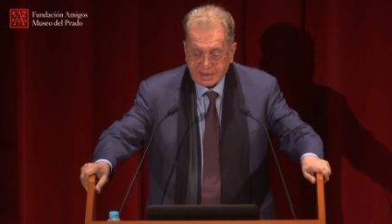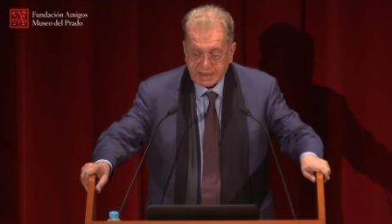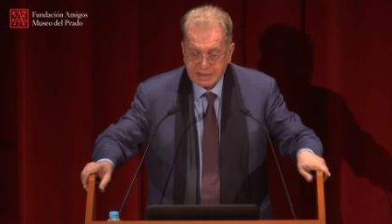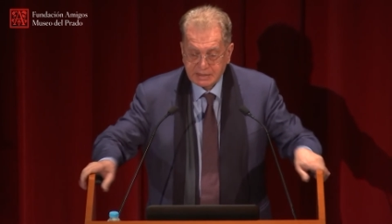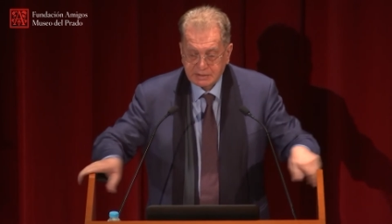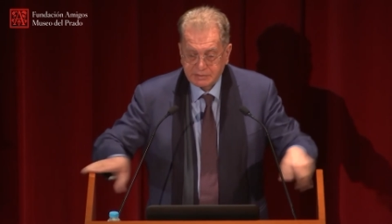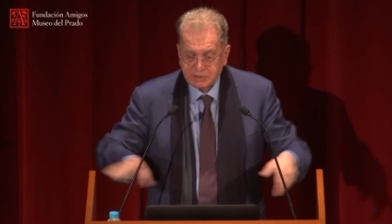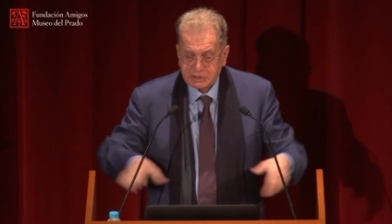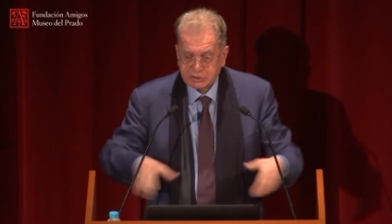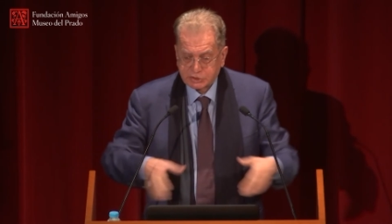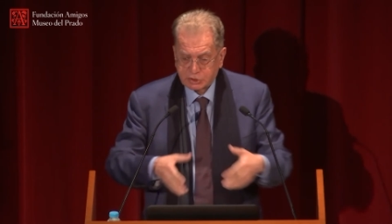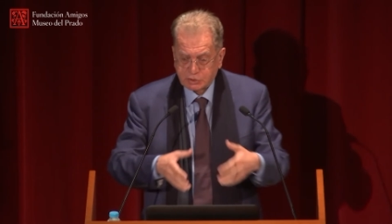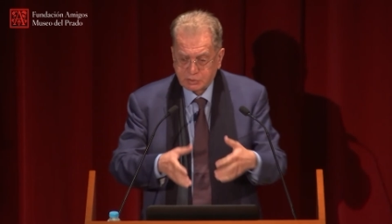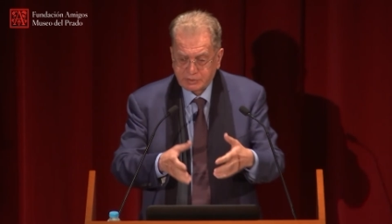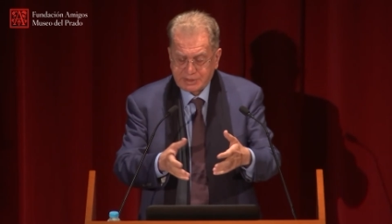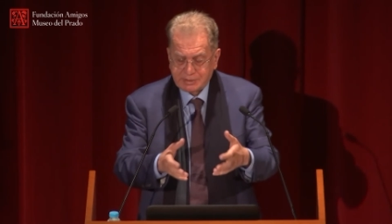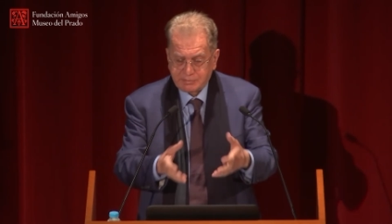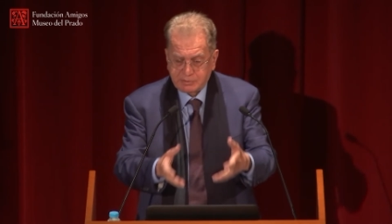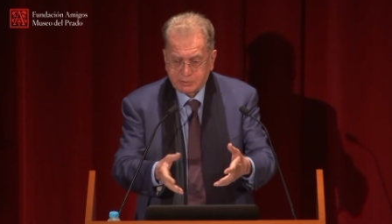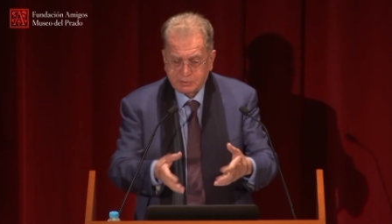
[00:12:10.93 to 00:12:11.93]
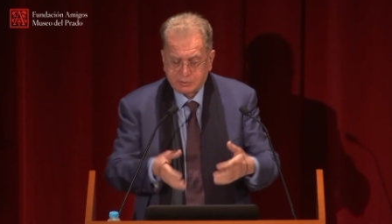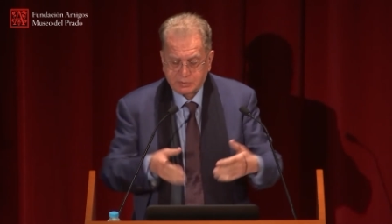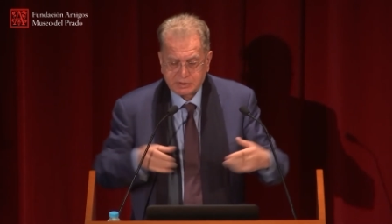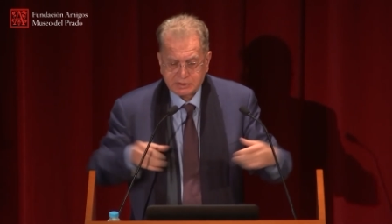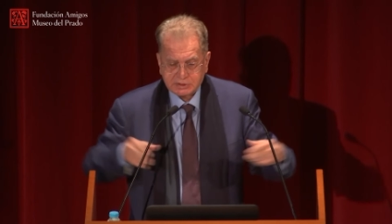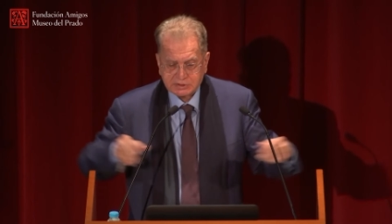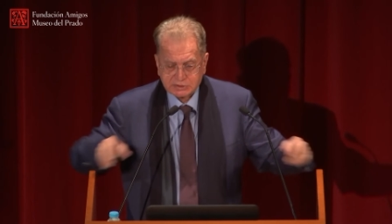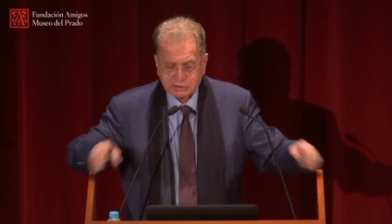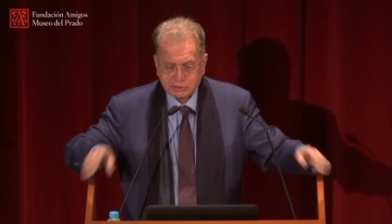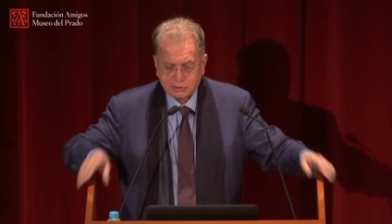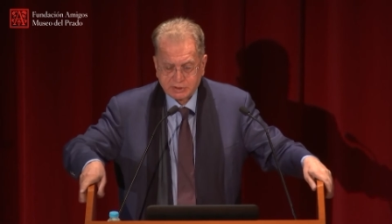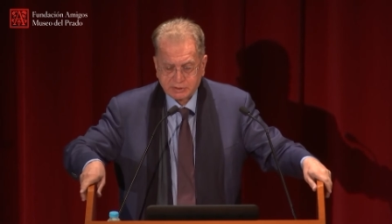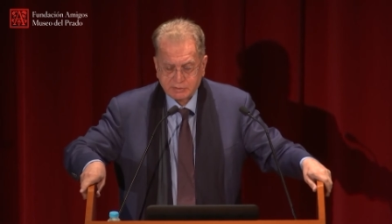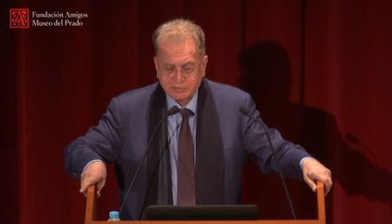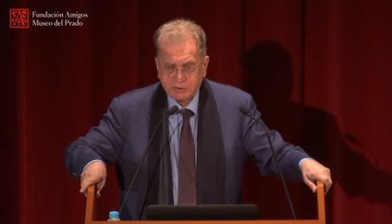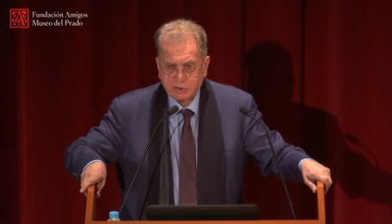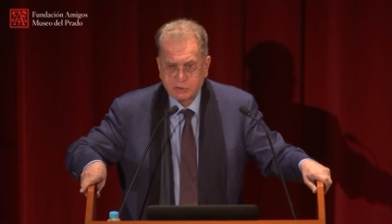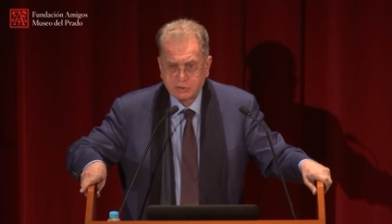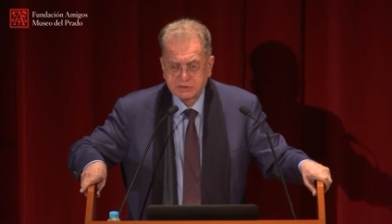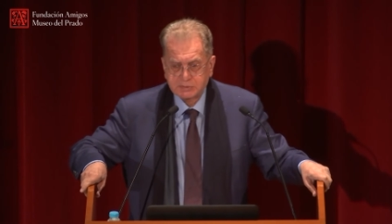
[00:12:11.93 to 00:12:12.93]
And we showed them with the story of
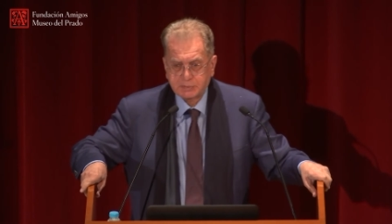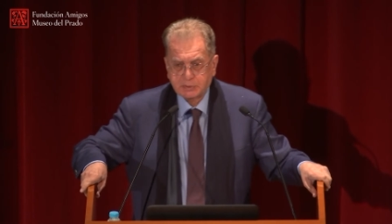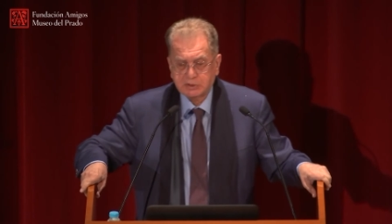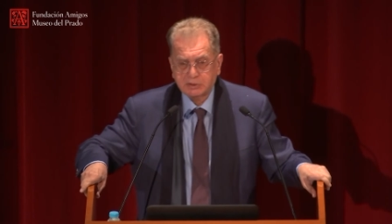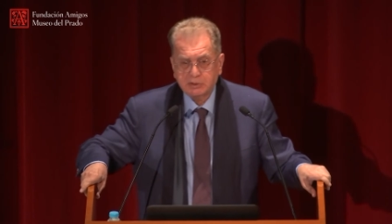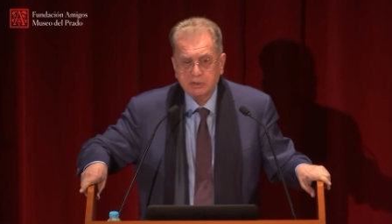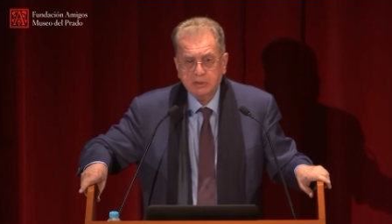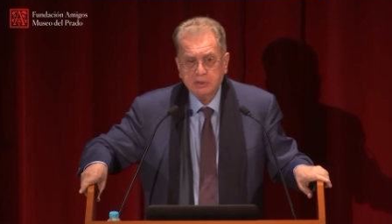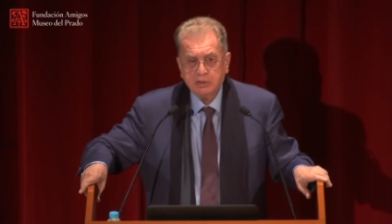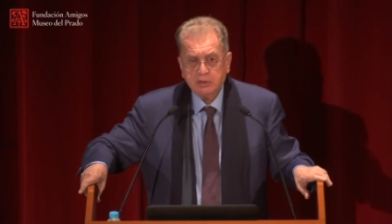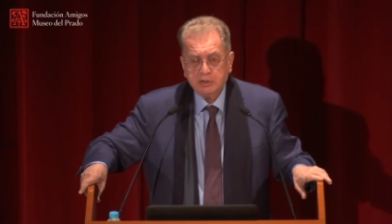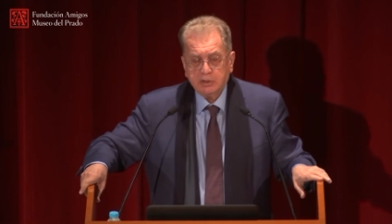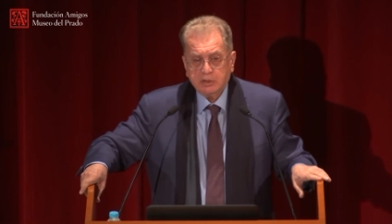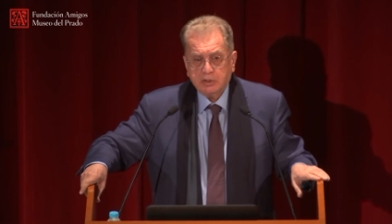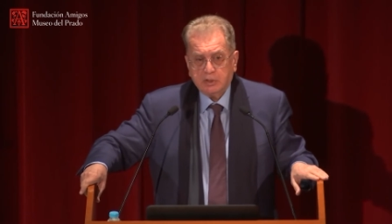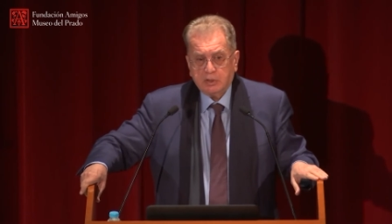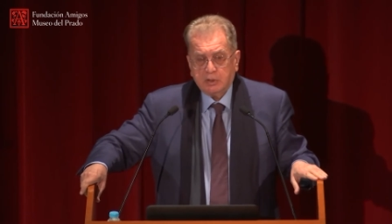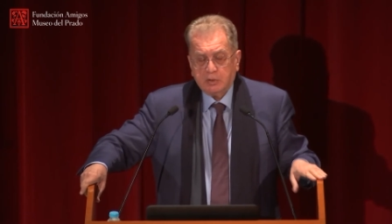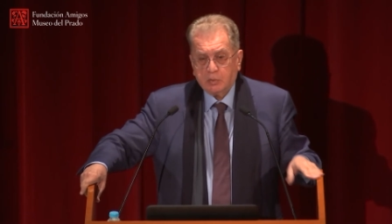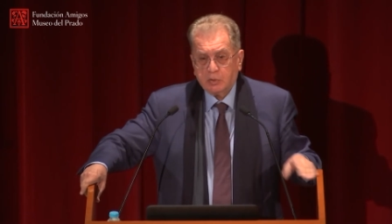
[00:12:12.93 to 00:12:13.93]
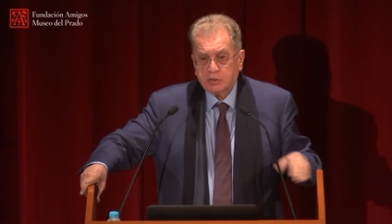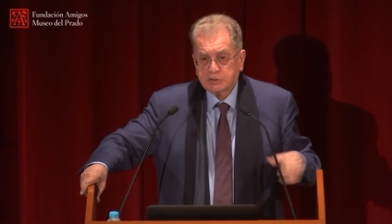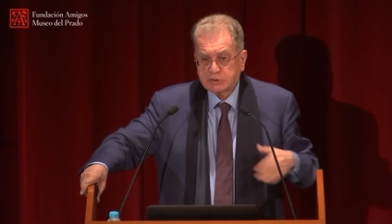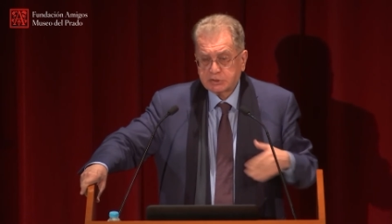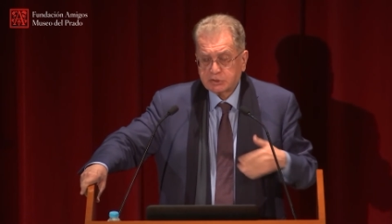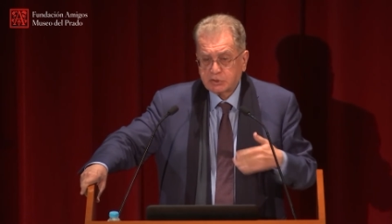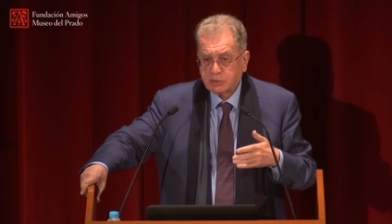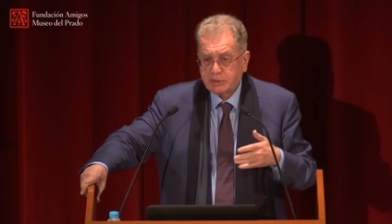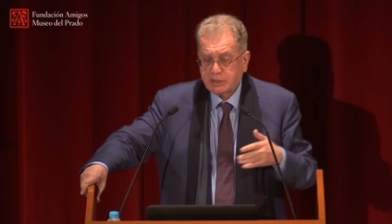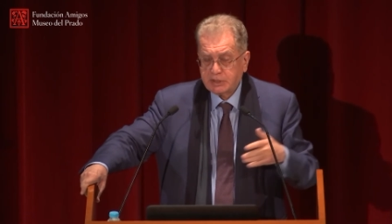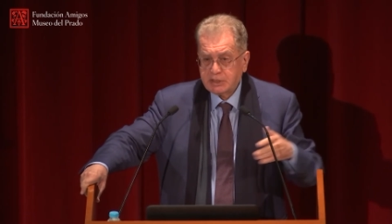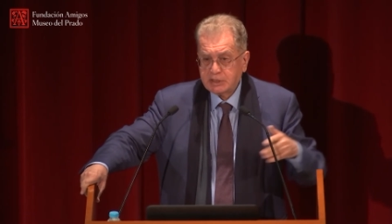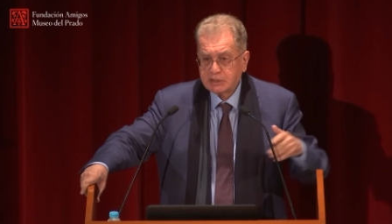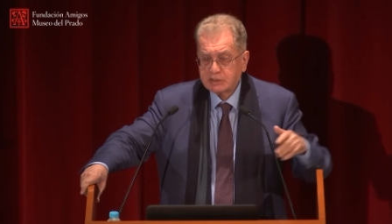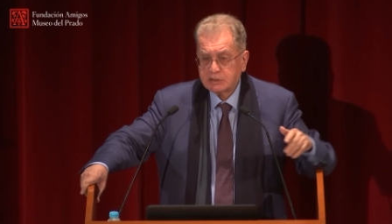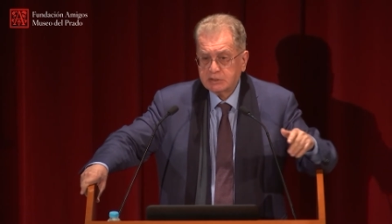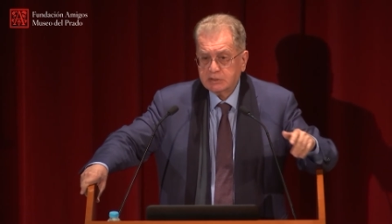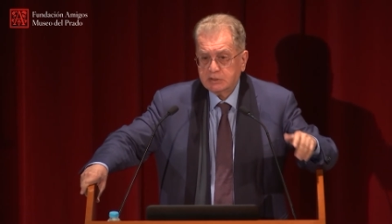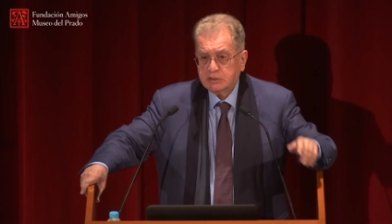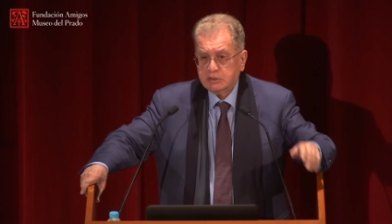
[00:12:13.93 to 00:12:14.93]
the hospital. We also showed
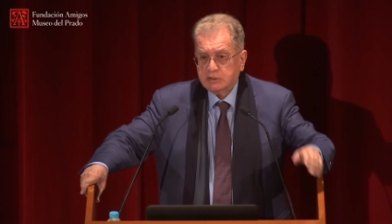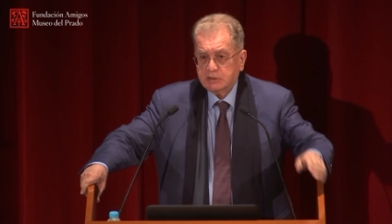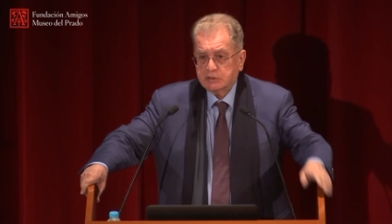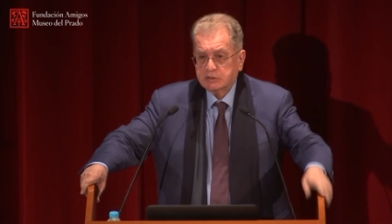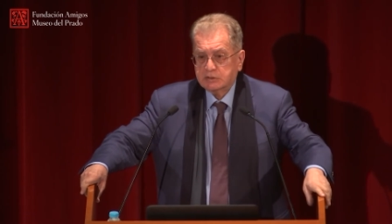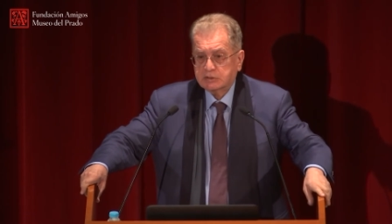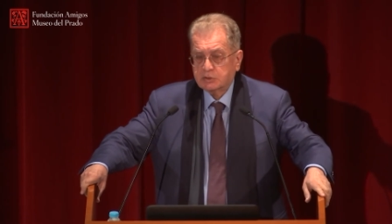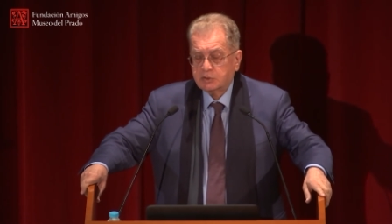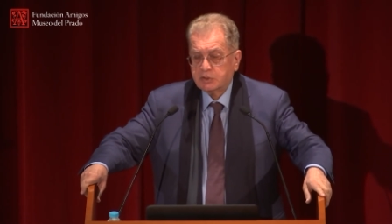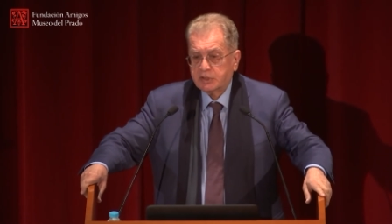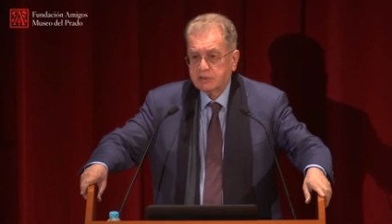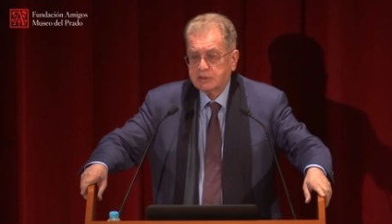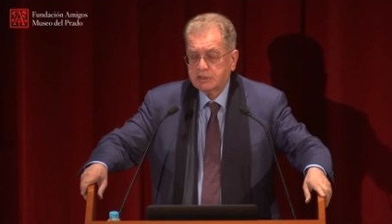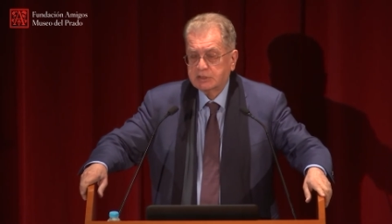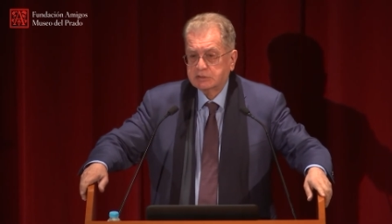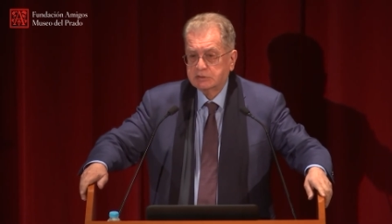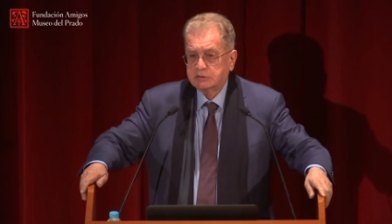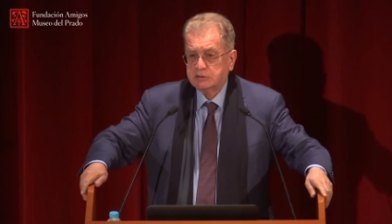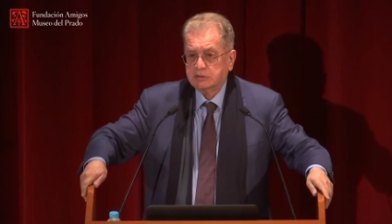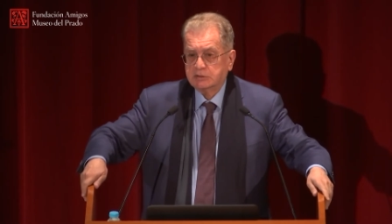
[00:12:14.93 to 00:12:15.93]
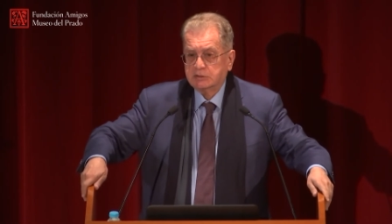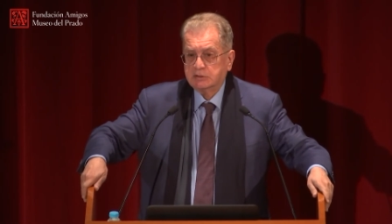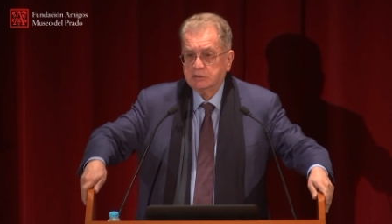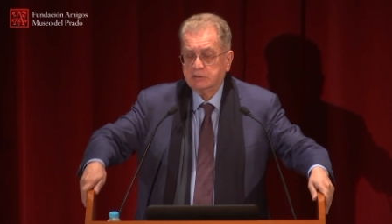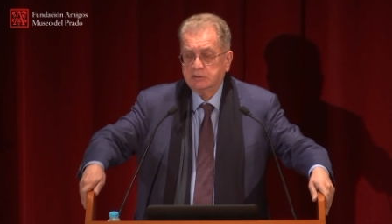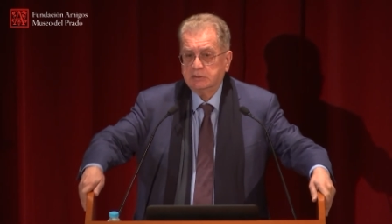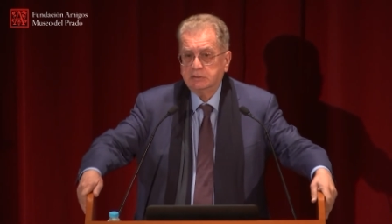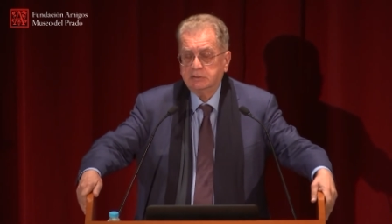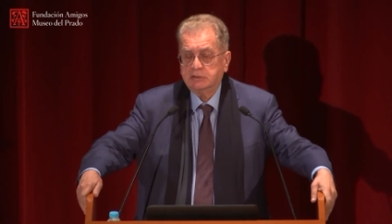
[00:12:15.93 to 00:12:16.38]
another story that uh,